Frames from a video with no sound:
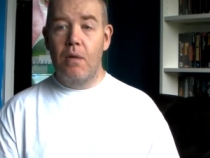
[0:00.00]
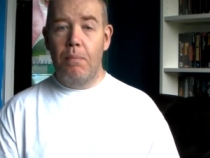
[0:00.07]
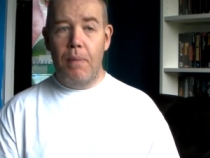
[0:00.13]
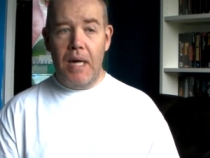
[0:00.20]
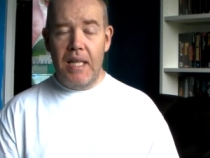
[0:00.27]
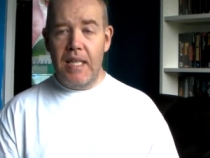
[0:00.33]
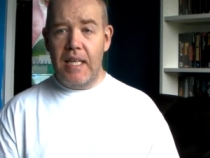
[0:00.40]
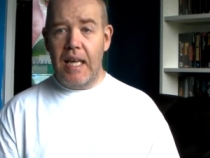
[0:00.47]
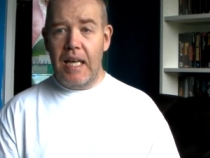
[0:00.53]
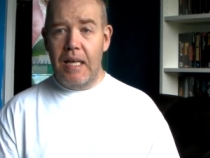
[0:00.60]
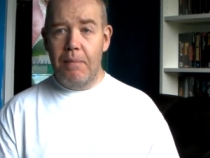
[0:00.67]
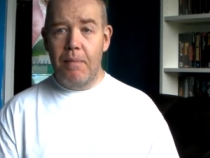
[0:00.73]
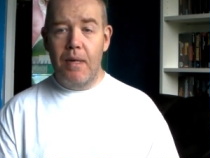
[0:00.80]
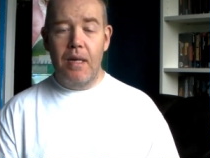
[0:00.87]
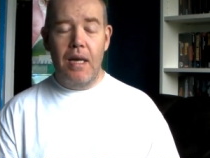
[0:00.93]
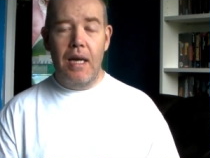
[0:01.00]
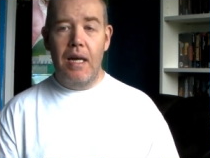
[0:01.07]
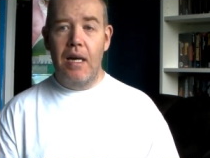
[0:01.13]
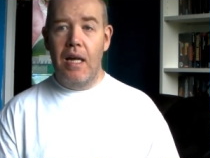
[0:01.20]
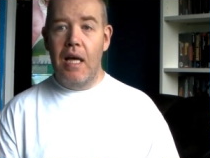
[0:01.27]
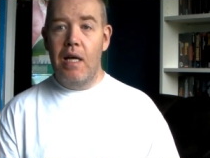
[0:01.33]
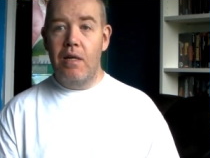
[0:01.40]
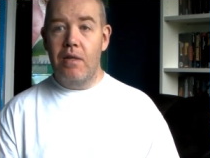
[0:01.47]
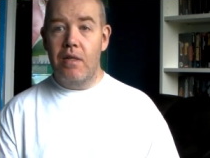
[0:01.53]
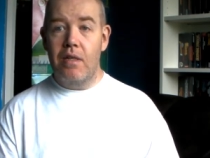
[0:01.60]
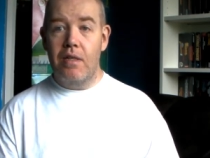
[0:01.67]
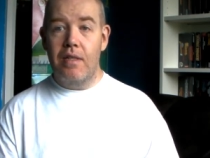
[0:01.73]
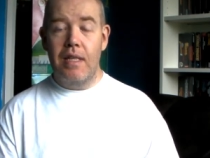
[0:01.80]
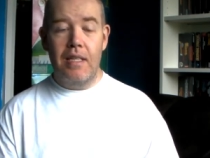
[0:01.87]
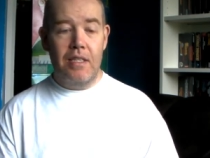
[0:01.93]
play the game and learn.
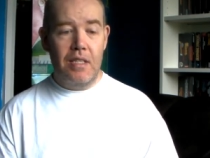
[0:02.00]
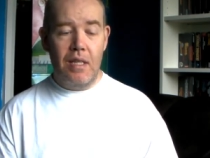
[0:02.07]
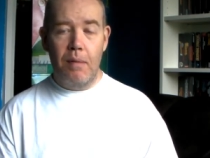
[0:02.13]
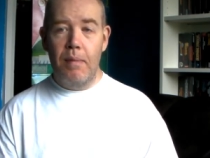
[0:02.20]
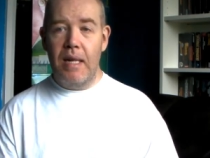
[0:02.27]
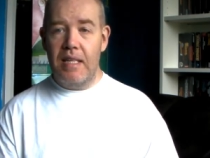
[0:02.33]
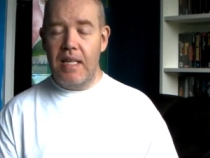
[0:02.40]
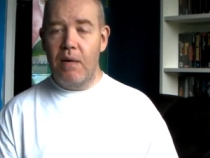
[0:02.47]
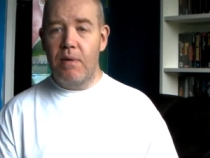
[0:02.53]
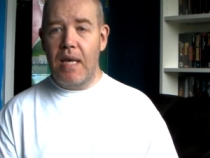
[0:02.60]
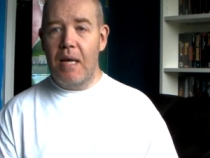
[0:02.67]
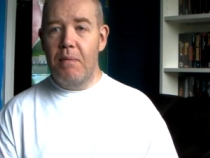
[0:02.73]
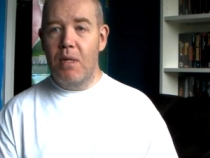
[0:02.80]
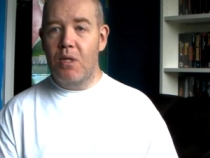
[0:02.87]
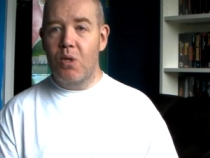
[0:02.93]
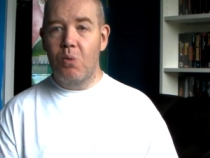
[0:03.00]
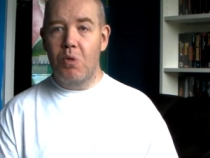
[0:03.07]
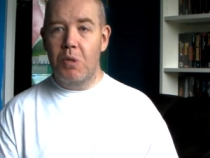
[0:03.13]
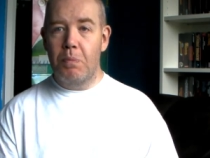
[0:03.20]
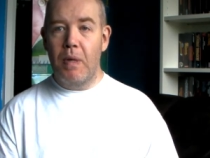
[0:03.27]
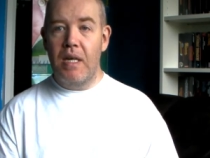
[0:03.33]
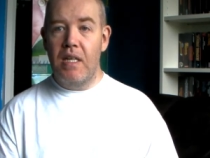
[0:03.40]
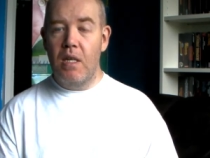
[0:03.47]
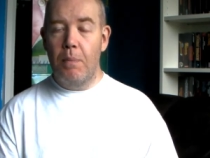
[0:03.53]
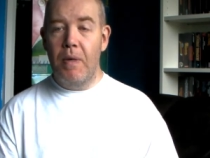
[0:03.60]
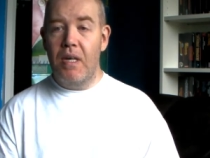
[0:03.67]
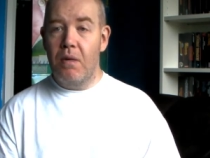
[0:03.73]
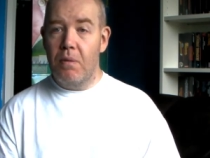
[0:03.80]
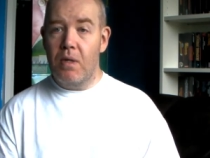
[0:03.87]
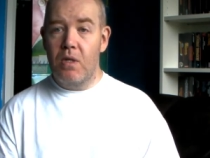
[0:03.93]
That's how gaming has always been. You
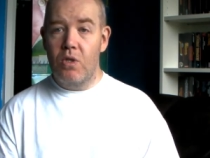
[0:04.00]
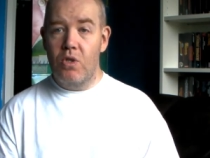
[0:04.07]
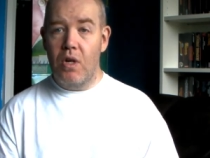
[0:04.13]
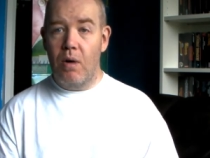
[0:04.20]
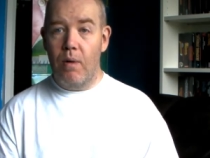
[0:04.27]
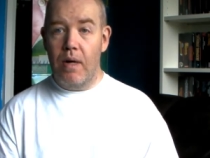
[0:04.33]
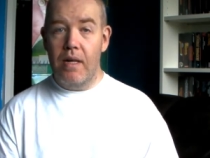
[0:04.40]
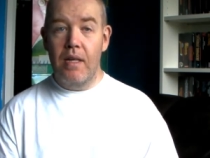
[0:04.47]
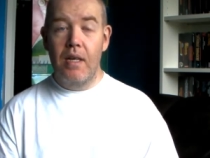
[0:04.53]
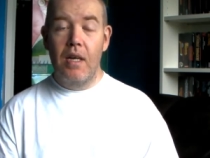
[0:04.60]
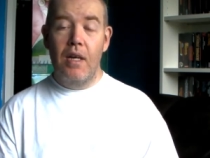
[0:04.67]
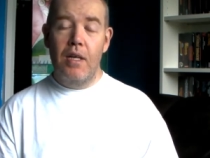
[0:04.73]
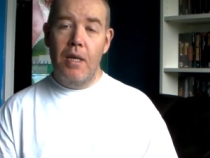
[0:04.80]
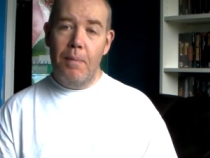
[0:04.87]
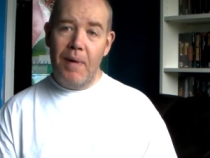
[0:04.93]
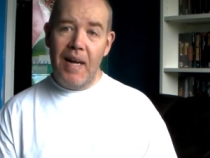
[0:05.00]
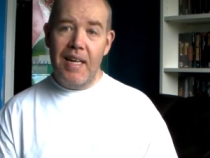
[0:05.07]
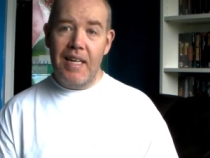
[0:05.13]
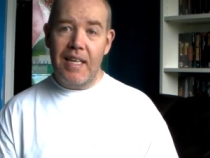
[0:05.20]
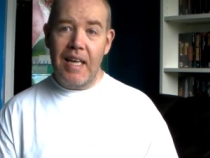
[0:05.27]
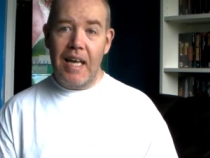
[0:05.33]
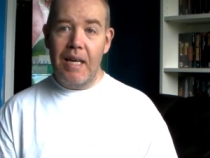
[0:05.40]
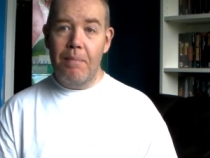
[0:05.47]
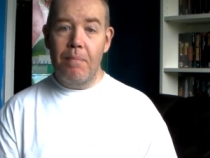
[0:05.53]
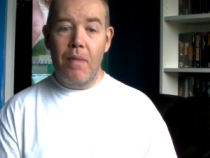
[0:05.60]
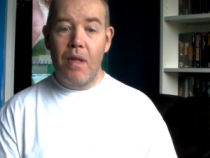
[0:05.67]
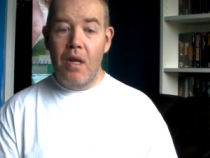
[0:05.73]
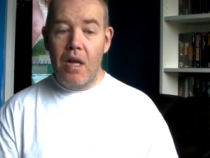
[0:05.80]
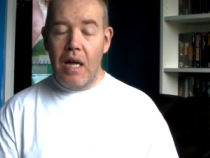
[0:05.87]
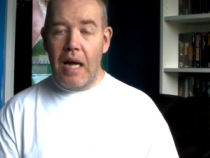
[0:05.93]
pick up the controller, you play the game
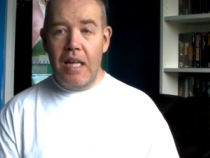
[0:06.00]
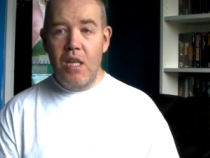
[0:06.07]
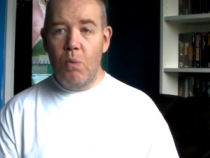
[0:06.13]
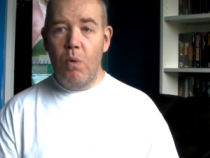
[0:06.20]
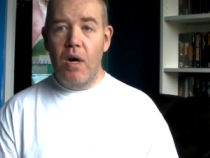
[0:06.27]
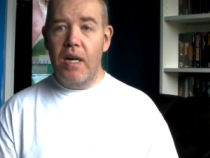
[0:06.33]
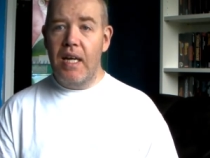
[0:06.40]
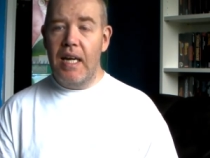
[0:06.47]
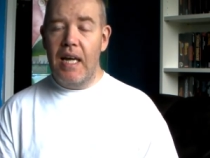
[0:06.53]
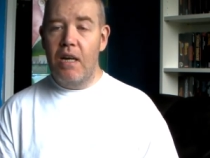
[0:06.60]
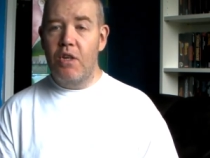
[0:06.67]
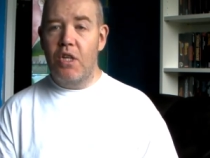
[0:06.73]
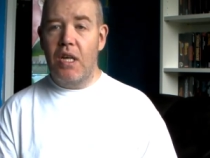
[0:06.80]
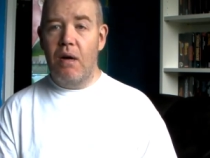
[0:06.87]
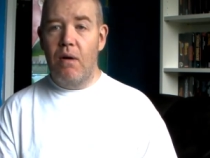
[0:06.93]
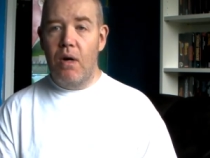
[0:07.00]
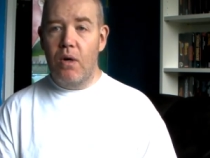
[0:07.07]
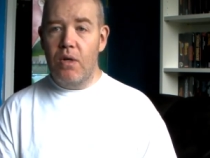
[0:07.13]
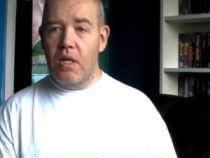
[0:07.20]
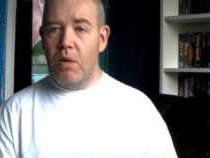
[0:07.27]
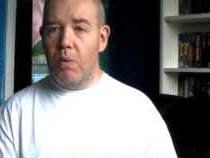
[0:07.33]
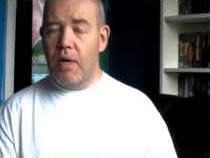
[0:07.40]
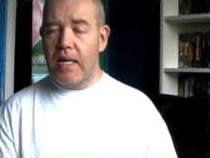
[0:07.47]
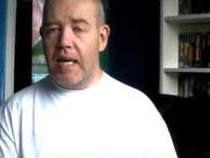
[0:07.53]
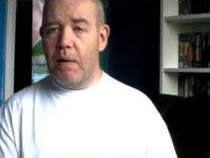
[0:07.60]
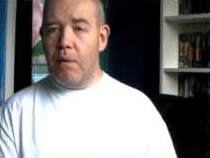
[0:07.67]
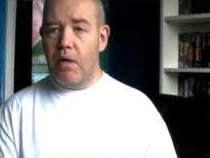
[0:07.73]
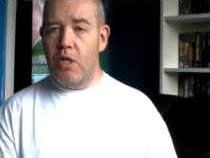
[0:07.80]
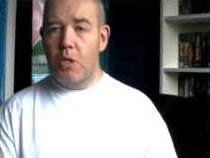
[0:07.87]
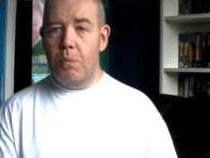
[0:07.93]
and you work it out as you go along. You work
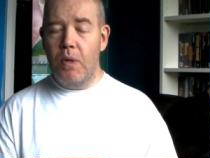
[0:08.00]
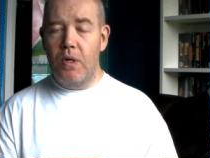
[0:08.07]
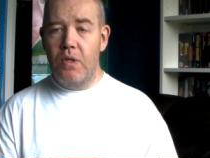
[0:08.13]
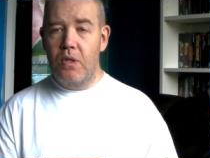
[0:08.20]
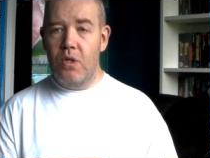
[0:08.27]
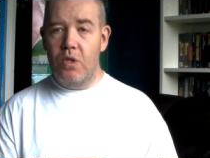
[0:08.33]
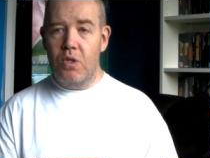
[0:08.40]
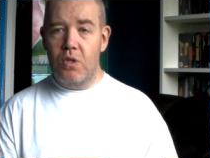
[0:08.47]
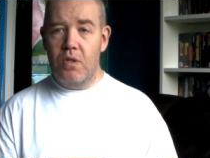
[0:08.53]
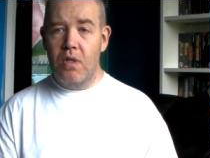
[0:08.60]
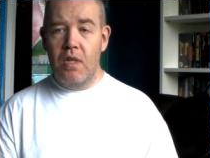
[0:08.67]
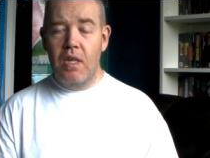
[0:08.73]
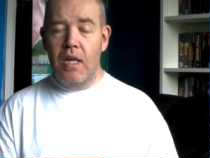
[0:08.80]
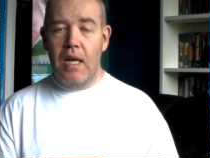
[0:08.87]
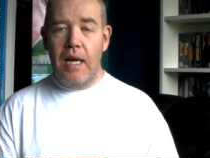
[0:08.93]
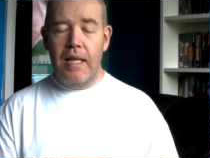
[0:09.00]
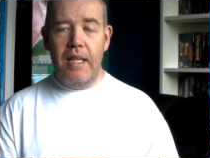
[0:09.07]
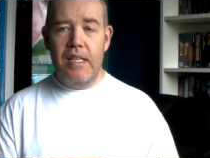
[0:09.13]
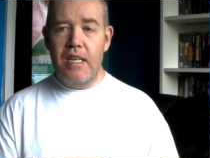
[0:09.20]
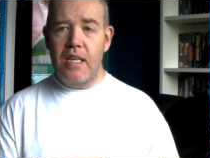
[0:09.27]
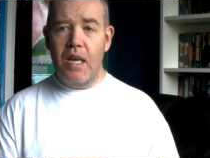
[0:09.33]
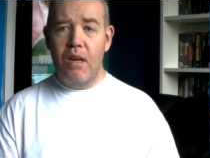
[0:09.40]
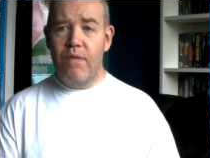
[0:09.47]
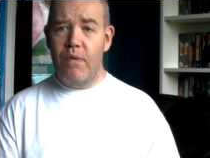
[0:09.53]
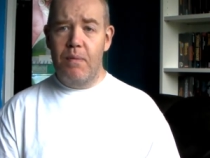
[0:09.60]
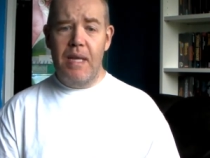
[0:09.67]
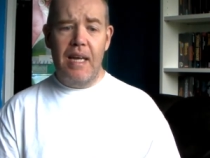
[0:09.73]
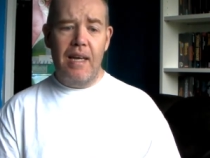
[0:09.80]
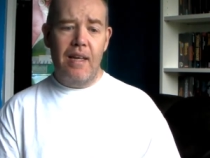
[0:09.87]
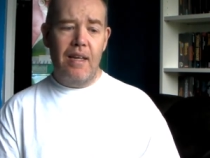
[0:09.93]
out what each button does and then you go from
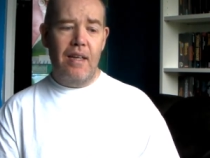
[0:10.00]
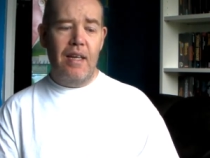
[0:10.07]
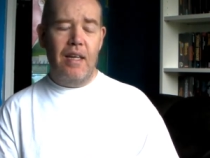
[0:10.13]
there.